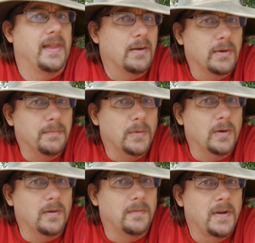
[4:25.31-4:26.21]
they would
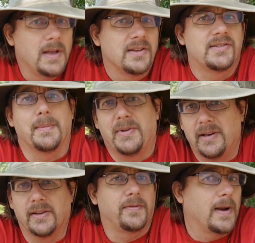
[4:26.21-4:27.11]
move, something
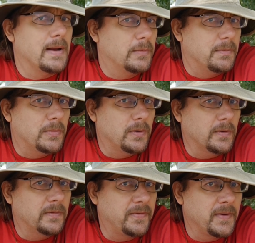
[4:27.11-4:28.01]
in the frame would
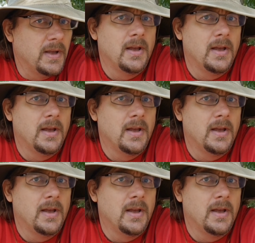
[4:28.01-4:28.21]
move,